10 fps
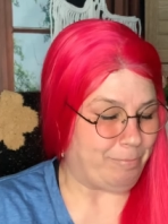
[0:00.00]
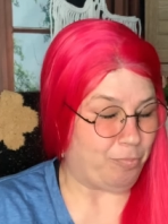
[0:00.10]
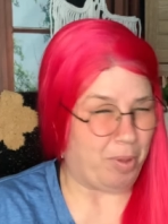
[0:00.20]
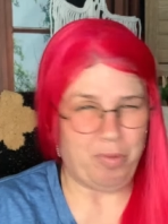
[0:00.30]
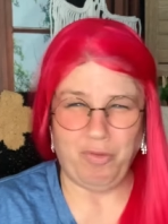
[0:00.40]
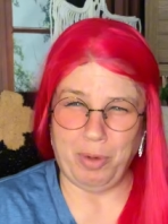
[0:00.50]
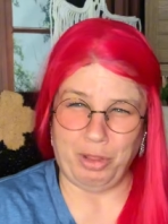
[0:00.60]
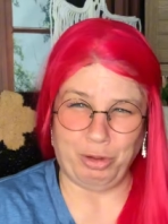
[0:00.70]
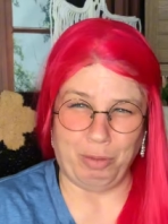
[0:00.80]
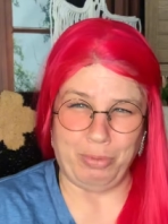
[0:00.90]
Maybe from
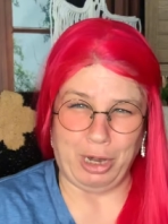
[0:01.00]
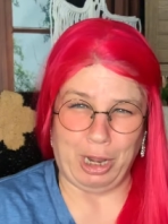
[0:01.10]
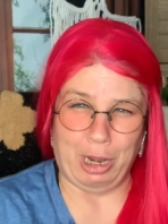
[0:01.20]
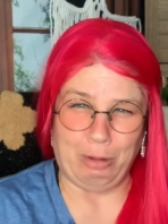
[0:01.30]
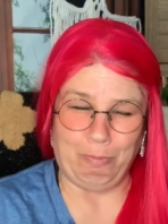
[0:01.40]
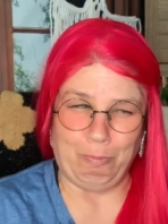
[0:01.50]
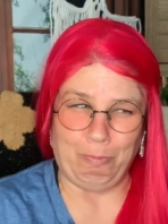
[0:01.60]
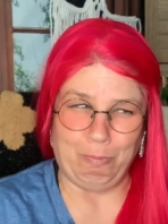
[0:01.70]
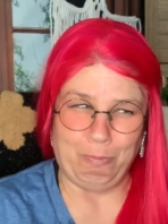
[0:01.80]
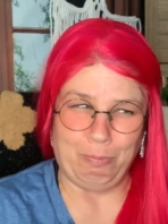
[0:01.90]
another company.
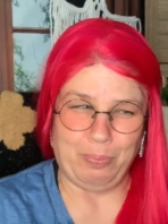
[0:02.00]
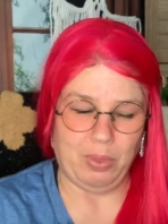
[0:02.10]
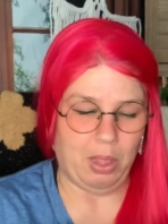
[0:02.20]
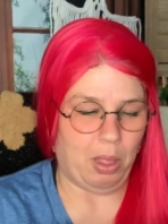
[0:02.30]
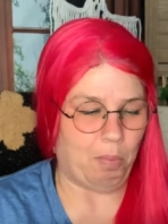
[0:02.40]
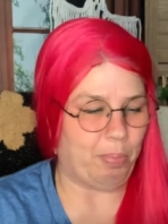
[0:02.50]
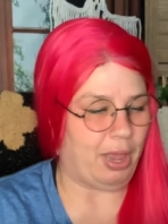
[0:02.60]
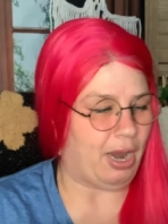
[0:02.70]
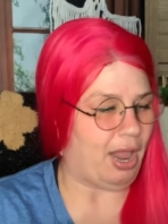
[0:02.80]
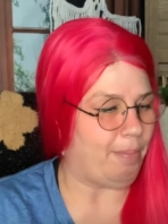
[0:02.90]

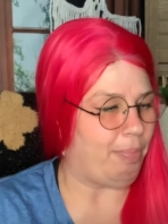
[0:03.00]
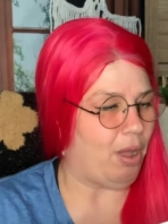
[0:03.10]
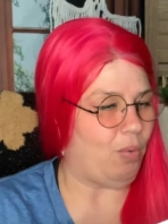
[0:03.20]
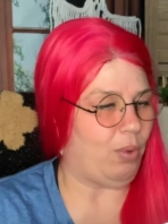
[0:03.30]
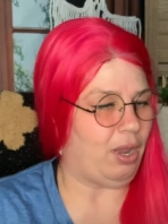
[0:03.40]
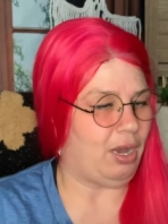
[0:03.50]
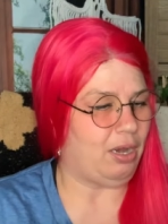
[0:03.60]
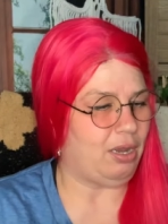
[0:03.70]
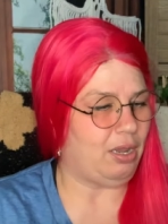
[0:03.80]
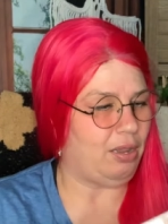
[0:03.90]
But I bought
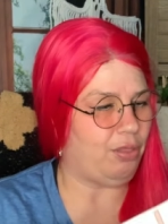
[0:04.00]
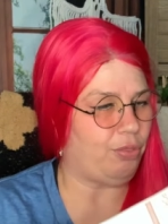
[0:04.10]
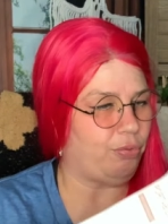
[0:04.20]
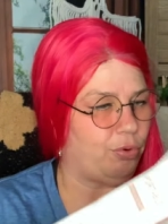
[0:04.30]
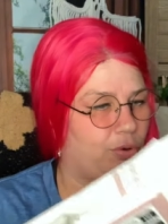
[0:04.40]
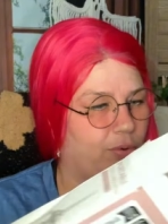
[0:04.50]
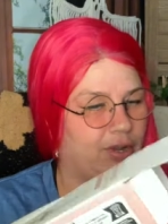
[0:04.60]
one through